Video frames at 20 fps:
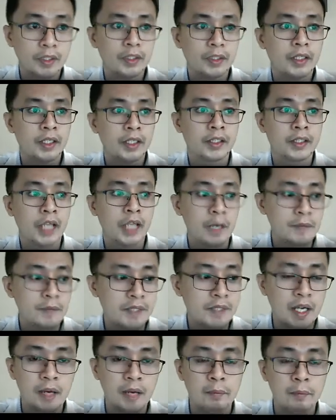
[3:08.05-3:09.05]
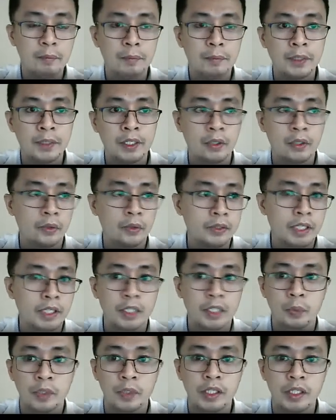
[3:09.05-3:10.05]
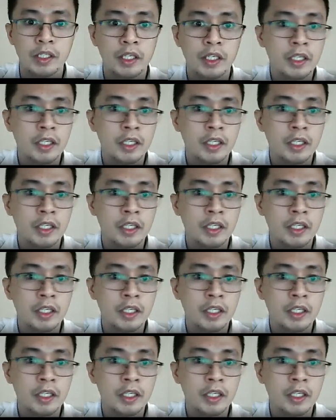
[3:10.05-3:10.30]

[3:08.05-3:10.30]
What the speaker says: It comes preloaded with